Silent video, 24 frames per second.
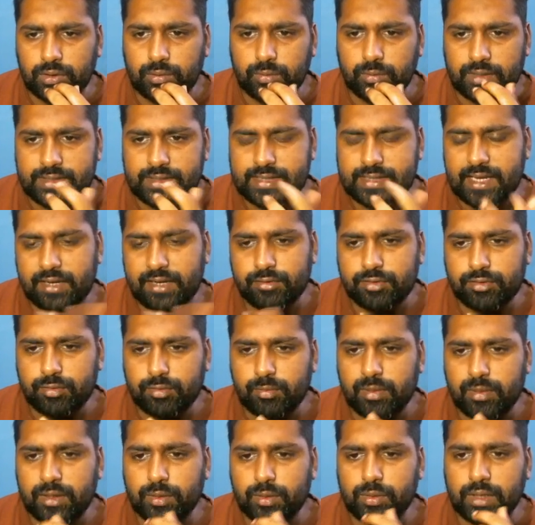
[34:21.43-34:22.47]
What is sine inverse 1
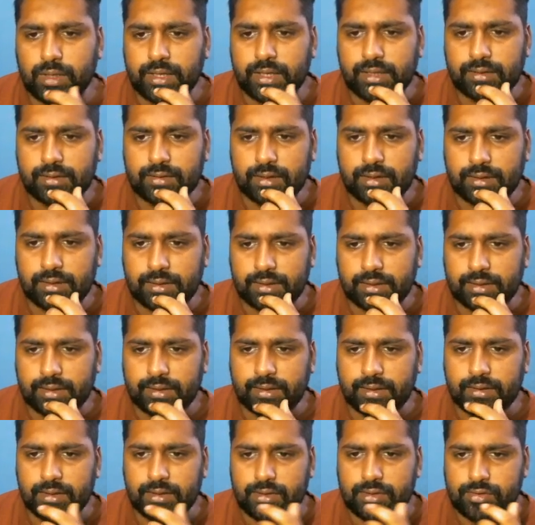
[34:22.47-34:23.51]
by 2? Again 30 degree.